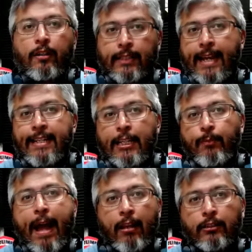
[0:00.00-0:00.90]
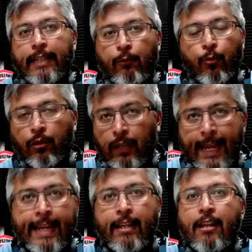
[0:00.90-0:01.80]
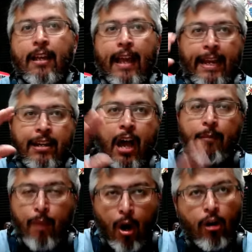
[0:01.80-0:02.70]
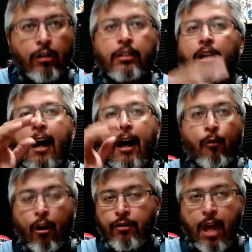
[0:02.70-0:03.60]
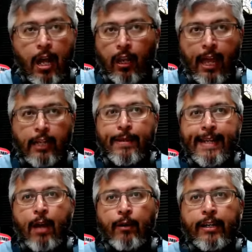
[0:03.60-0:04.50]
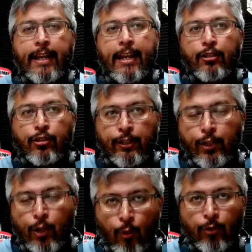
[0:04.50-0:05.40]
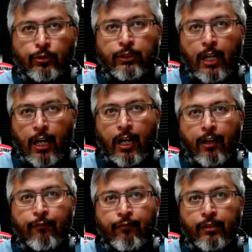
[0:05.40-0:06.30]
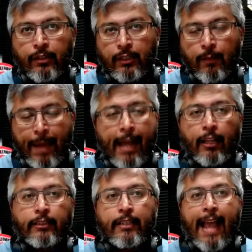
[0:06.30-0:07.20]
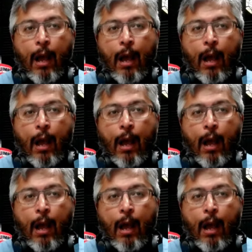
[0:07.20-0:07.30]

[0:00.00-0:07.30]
saying these ballots that were late and not marked are not allowed to be counted into the totals of the ballots.